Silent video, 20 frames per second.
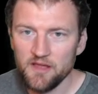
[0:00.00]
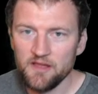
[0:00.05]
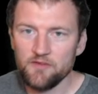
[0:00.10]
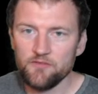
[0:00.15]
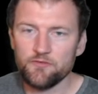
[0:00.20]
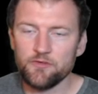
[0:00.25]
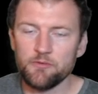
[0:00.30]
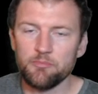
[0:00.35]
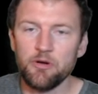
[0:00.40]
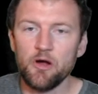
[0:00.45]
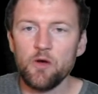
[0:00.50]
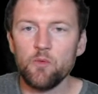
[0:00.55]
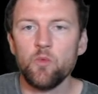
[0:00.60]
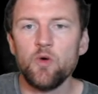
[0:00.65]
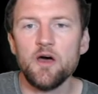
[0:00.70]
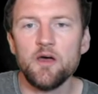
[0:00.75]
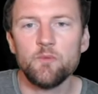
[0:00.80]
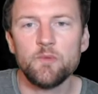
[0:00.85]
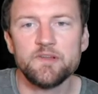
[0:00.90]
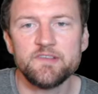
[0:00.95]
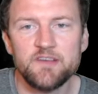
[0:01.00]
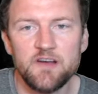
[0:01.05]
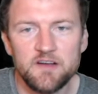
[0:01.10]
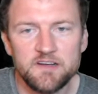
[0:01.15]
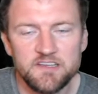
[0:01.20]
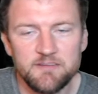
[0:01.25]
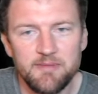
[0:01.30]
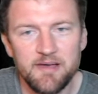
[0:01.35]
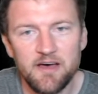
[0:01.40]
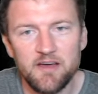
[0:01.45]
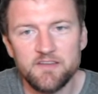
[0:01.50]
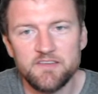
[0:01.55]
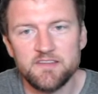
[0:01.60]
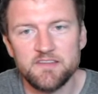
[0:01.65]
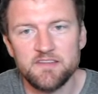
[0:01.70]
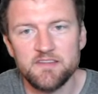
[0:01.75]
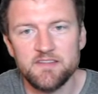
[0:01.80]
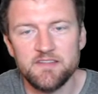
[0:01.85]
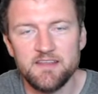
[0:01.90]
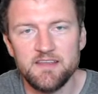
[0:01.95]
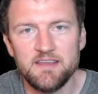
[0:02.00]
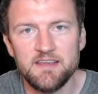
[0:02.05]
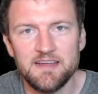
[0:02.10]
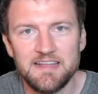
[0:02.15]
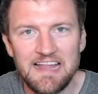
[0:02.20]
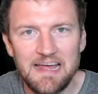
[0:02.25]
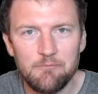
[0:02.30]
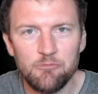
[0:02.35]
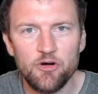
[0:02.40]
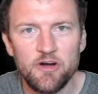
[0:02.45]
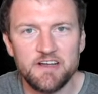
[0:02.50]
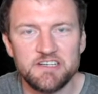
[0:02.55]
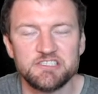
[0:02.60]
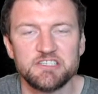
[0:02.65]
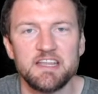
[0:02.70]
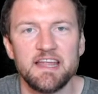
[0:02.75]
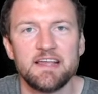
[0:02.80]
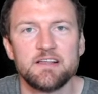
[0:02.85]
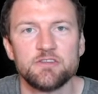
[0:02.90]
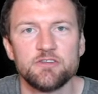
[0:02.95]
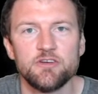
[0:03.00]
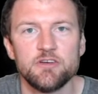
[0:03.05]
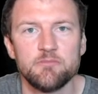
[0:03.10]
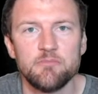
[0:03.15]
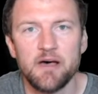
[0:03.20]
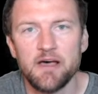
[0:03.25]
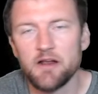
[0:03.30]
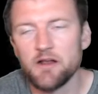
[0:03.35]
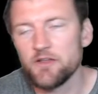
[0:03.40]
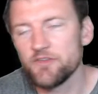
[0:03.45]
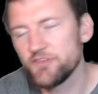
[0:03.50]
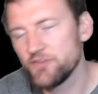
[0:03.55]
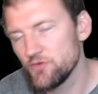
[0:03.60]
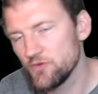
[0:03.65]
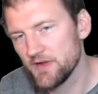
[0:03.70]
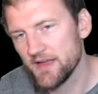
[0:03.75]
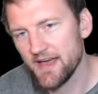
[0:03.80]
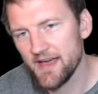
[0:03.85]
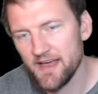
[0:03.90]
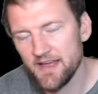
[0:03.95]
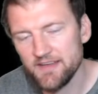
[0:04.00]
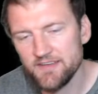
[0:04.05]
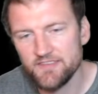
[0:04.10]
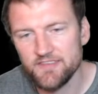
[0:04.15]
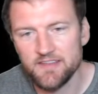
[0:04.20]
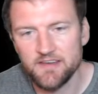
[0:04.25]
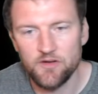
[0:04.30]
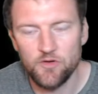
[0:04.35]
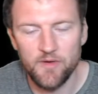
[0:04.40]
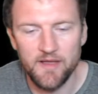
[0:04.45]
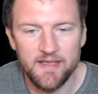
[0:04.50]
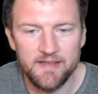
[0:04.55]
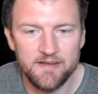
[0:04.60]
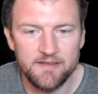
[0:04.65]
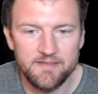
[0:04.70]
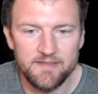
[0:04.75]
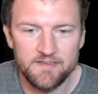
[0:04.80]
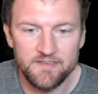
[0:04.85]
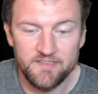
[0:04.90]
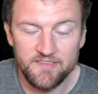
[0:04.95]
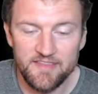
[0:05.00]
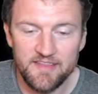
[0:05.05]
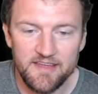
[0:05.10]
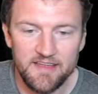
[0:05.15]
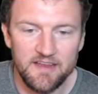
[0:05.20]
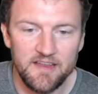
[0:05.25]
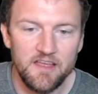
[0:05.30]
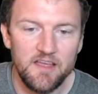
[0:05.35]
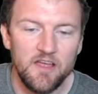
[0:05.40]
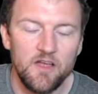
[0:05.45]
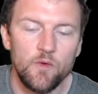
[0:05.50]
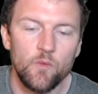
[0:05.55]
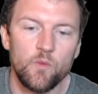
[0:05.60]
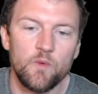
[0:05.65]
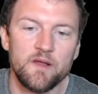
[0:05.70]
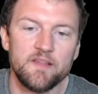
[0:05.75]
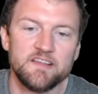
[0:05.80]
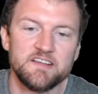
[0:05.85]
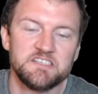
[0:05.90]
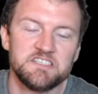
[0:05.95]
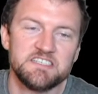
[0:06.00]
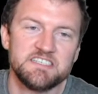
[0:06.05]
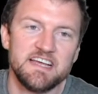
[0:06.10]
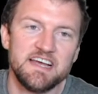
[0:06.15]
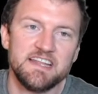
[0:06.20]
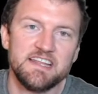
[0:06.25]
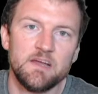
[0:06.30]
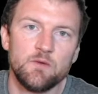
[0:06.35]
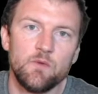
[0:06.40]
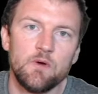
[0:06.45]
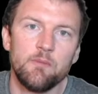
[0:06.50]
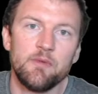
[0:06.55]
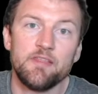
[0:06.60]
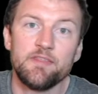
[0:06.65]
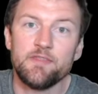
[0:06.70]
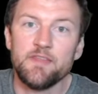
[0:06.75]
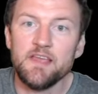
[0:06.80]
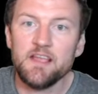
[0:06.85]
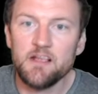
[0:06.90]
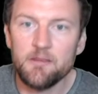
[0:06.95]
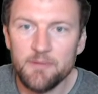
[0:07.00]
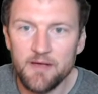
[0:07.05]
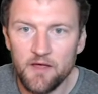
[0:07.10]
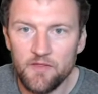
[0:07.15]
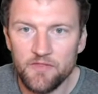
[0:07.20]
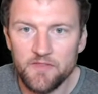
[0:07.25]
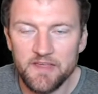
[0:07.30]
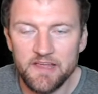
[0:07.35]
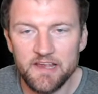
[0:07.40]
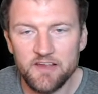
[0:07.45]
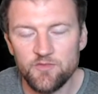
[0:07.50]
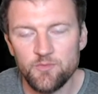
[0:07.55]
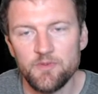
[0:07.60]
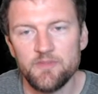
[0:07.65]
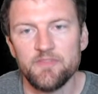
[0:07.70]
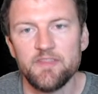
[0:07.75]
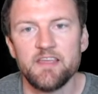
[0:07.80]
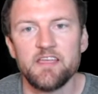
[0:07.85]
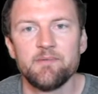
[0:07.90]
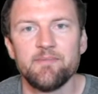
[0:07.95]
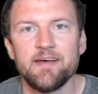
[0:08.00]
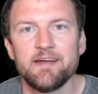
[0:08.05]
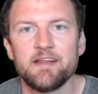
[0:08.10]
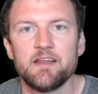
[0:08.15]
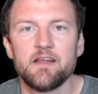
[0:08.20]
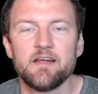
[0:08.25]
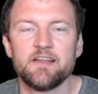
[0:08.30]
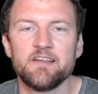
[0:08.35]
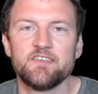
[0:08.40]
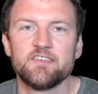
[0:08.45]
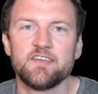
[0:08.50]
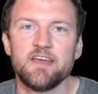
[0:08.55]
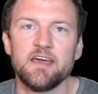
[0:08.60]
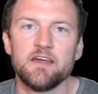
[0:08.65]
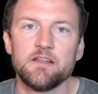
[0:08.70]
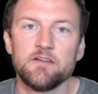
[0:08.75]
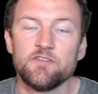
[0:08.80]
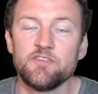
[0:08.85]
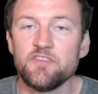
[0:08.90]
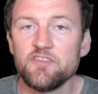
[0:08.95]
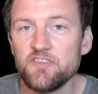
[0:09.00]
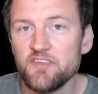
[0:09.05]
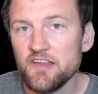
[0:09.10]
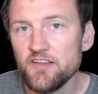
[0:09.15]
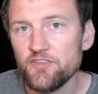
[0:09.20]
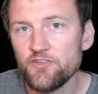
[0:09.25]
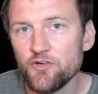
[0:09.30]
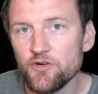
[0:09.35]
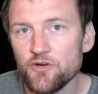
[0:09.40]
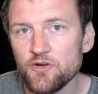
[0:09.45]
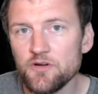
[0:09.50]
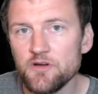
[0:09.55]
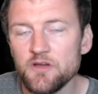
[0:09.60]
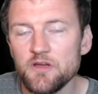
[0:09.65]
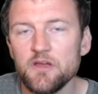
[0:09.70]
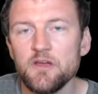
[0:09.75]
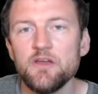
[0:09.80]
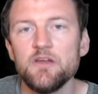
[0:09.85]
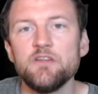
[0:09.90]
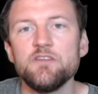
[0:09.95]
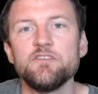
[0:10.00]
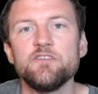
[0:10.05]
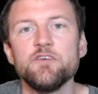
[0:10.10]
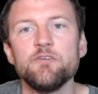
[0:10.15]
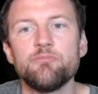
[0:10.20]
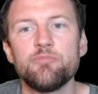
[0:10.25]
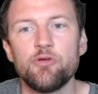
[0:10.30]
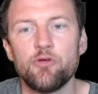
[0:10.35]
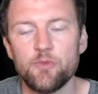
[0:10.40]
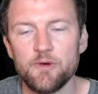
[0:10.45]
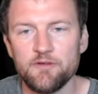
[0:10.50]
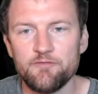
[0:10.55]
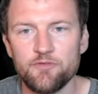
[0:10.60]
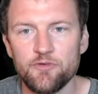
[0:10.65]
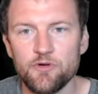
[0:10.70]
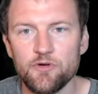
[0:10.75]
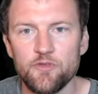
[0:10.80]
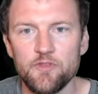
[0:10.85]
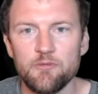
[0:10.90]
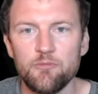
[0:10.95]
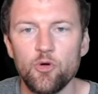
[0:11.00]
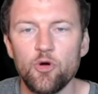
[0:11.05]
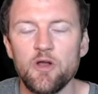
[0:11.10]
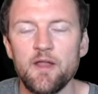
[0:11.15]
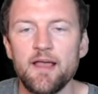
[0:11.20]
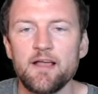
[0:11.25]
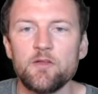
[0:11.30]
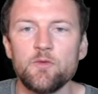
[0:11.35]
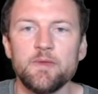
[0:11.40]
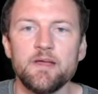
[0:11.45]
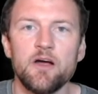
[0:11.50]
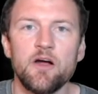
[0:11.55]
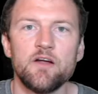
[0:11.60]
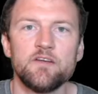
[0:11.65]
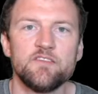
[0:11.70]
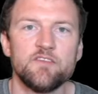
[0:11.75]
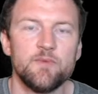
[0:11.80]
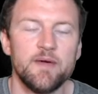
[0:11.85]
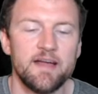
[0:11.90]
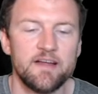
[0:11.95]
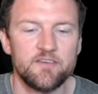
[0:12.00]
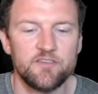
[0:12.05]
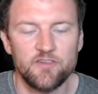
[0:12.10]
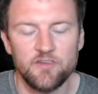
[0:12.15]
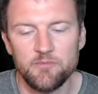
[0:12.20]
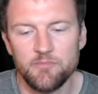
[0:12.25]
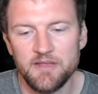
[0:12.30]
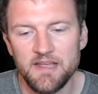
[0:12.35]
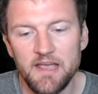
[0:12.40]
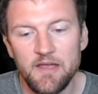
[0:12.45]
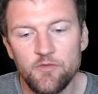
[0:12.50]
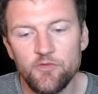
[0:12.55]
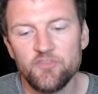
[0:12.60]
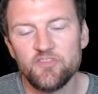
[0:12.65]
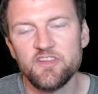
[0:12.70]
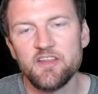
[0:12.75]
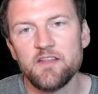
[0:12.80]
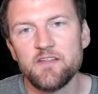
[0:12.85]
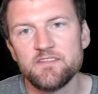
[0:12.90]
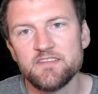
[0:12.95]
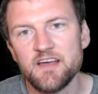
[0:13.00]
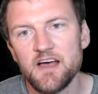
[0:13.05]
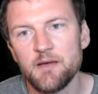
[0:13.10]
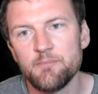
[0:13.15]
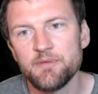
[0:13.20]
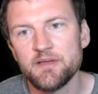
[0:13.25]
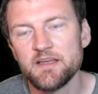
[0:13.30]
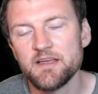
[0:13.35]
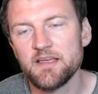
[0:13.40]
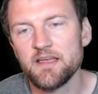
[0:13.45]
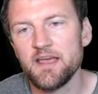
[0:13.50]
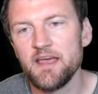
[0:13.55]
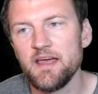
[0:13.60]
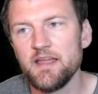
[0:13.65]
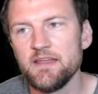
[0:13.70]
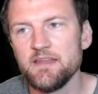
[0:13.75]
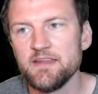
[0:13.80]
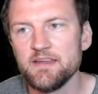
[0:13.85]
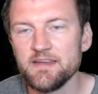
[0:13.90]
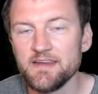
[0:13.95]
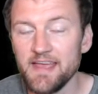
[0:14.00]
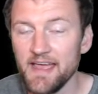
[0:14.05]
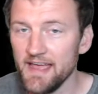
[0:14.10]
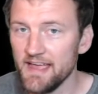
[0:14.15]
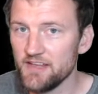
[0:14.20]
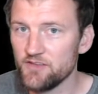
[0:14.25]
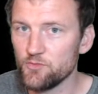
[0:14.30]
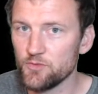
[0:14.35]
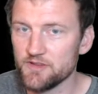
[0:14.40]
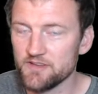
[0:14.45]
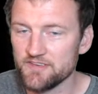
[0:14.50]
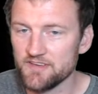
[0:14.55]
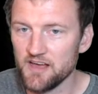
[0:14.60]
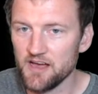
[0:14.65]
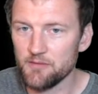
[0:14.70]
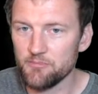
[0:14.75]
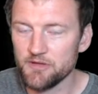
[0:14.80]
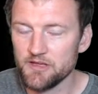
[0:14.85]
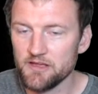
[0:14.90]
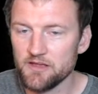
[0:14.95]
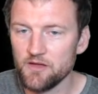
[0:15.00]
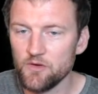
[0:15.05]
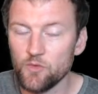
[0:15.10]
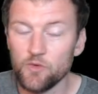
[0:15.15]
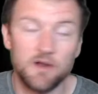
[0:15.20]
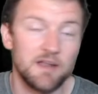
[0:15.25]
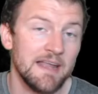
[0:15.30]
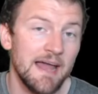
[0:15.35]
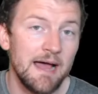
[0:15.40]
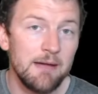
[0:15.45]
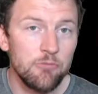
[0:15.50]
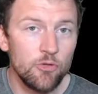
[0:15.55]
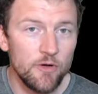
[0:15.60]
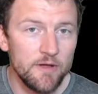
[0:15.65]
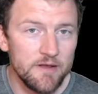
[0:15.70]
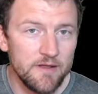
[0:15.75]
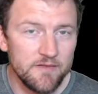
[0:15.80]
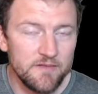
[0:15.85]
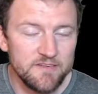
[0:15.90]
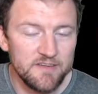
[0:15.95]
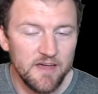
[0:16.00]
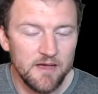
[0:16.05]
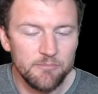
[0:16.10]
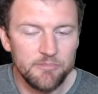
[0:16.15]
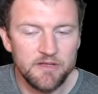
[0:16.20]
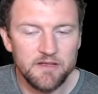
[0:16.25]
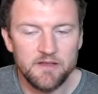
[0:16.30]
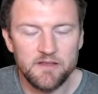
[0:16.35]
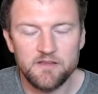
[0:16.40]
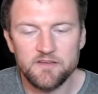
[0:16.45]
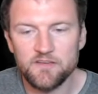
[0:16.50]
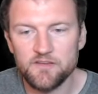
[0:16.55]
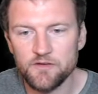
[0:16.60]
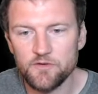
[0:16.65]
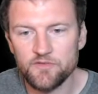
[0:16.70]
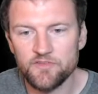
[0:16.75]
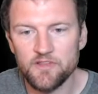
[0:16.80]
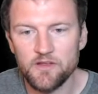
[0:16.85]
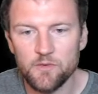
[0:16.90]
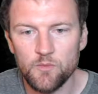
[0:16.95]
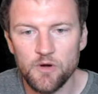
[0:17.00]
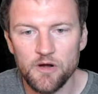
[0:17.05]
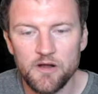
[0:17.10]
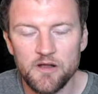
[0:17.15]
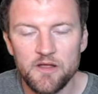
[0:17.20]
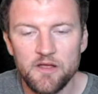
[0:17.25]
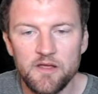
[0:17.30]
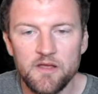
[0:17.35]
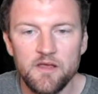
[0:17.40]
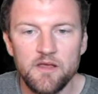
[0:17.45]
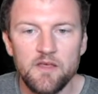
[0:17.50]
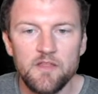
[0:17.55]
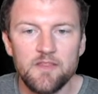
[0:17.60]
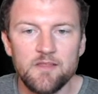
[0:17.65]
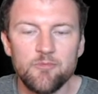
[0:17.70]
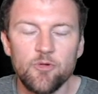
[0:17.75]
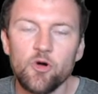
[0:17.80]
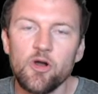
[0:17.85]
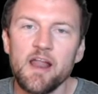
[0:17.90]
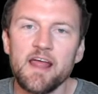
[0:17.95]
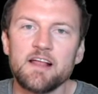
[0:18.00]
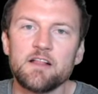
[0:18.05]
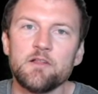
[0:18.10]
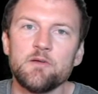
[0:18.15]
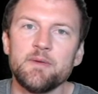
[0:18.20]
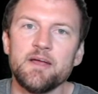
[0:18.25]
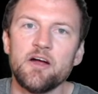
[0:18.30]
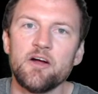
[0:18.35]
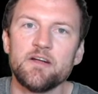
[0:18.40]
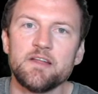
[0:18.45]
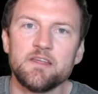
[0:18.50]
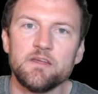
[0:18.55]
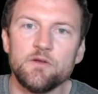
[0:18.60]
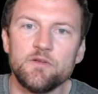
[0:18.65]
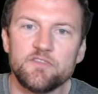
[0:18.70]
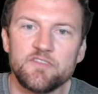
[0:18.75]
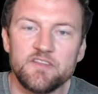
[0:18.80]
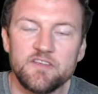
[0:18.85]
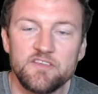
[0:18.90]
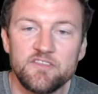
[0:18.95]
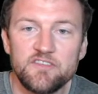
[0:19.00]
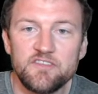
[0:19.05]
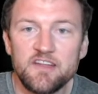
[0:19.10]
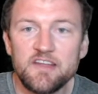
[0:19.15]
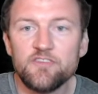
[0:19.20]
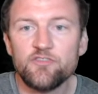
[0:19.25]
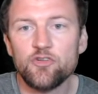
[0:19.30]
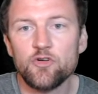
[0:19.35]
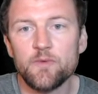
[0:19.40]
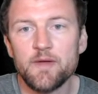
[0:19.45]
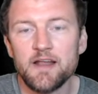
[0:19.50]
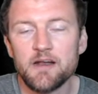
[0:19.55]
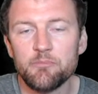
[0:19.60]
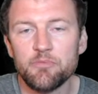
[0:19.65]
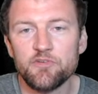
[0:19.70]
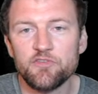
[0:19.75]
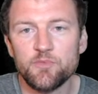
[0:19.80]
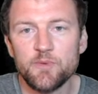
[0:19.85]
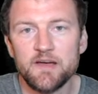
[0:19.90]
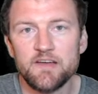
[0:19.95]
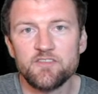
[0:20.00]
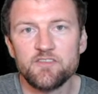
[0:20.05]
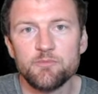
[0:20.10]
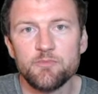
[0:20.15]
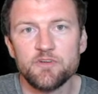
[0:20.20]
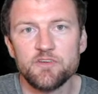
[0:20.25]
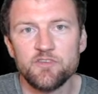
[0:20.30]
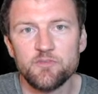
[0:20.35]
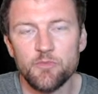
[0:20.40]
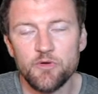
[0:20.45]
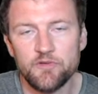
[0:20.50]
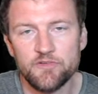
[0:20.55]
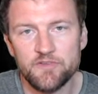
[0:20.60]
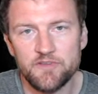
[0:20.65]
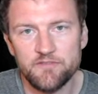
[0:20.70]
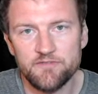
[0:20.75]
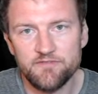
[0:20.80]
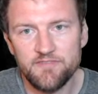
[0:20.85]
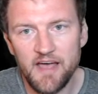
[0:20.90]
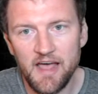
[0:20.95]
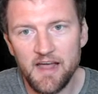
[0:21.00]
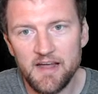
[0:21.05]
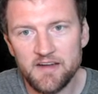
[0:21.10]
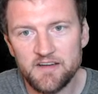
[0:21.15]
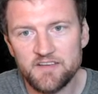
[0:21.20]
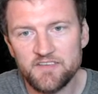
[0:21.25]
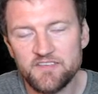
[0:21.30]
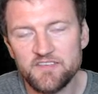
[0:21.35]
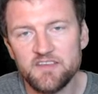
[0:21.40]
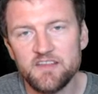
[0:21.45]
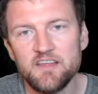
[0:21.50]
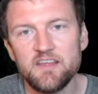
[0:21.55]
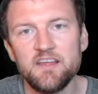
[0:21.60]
For part one, we talked about the elaboration likelihood model, two guys that created this thing, which said that when we think about things, we think about it on a scale of central to peripheral. The more likely we are to actually be interested in the topic and engage with the topic, or elaborate on the topic, to use their word, the more likely we are to use the central route of persuasion, which is mostly facts.